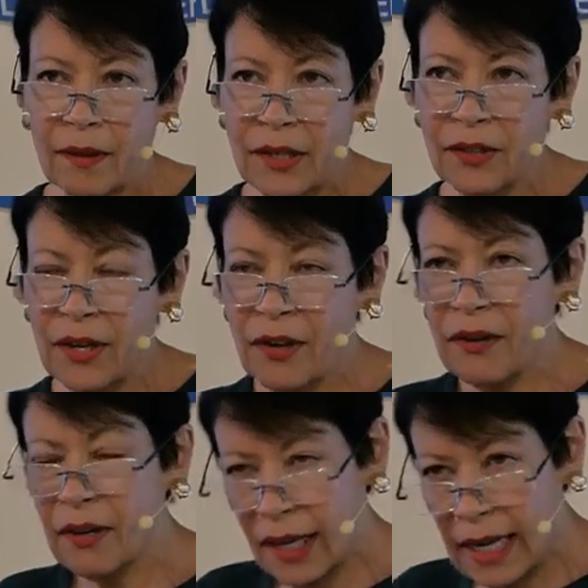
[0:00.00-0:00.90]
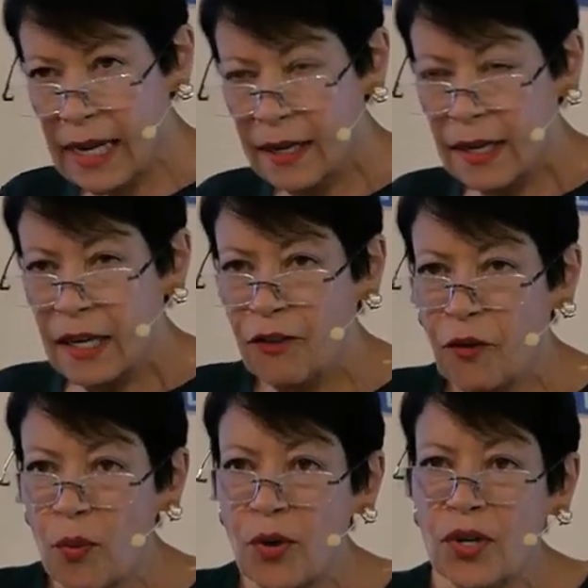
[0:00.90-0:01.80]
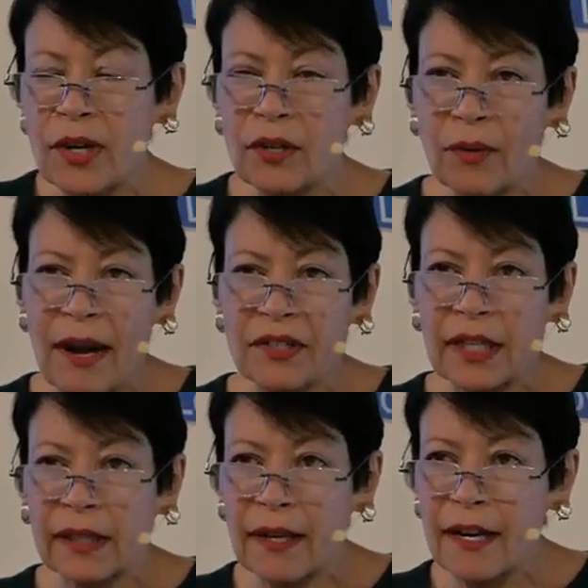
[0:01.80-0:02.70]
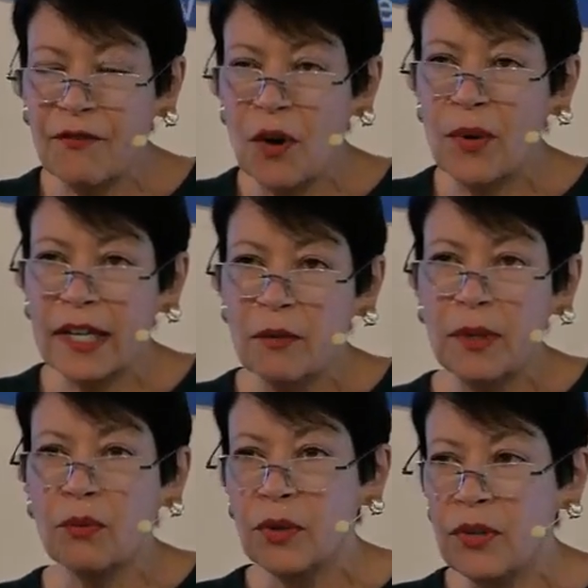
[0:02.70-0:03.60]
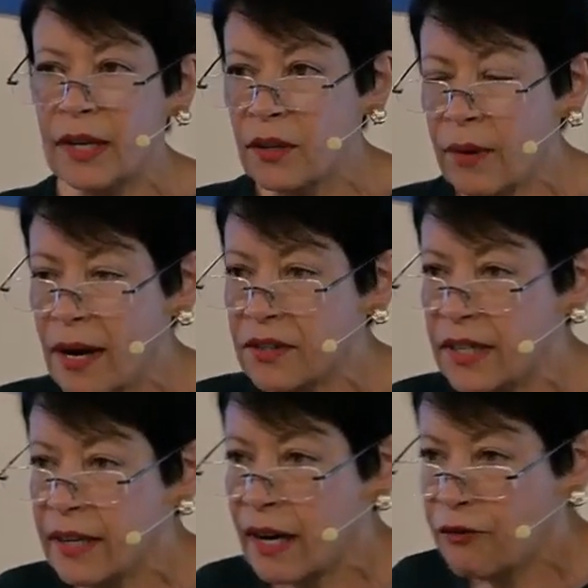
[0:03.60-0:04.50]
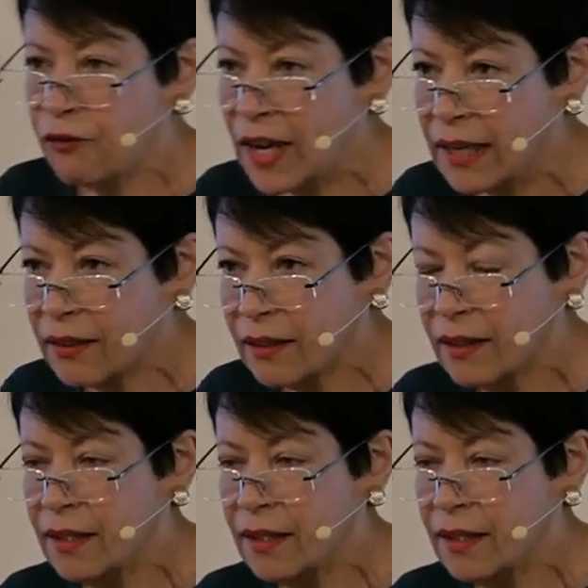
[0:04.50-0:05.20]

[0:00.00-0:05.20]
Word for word: So I thought, okay, if we're rooted and grounded in love, then we can be rooted and grounded in our faith.